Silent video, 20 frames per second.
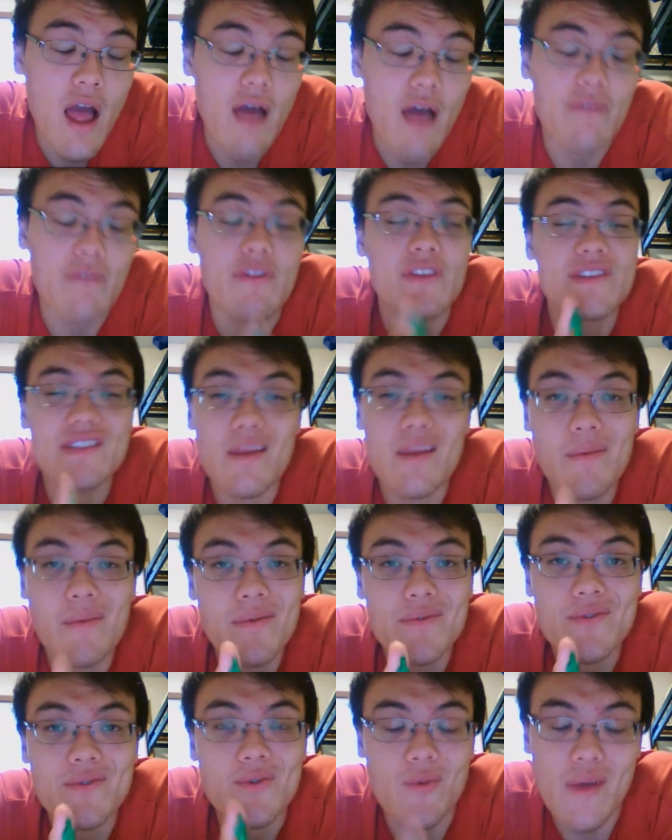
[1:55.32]

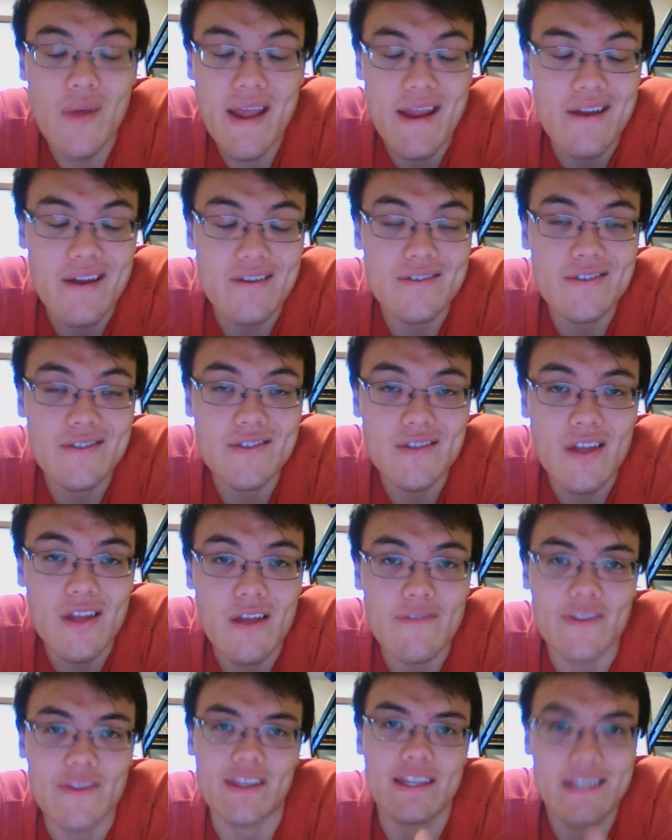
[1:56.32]
of squares
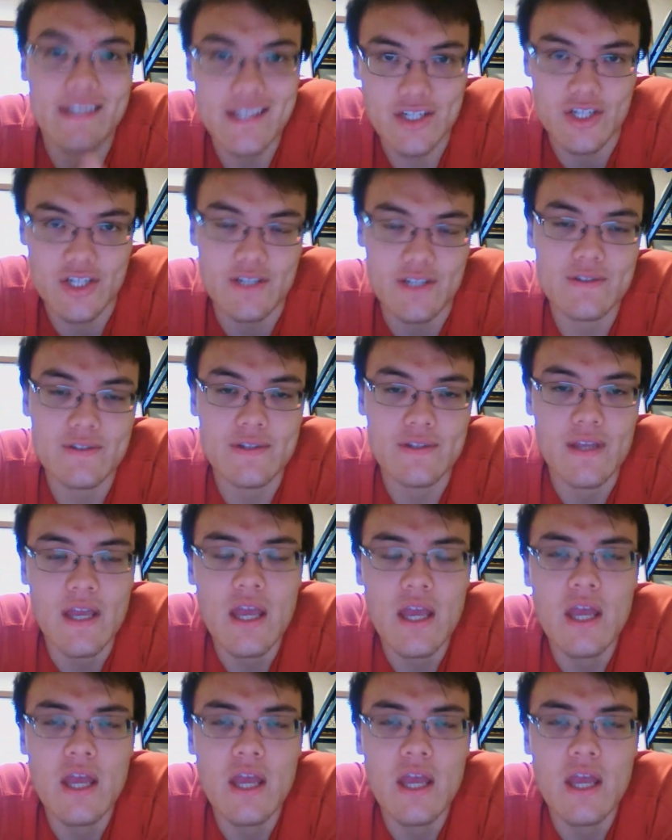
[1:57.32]
of the conditions.